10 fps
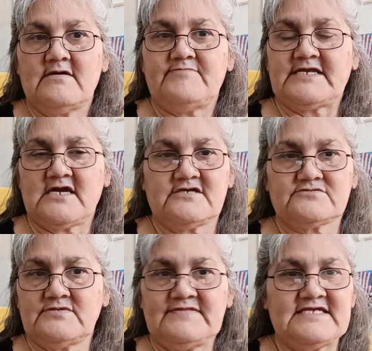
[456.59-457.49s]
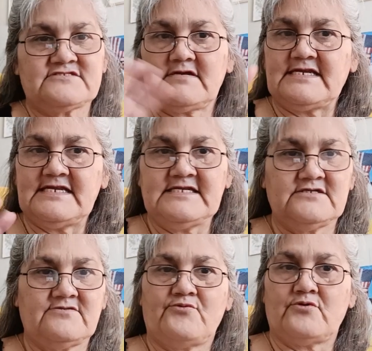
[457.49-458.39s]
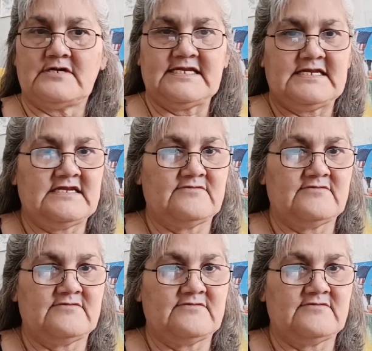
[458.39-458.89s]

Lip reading: because when they start getting into 40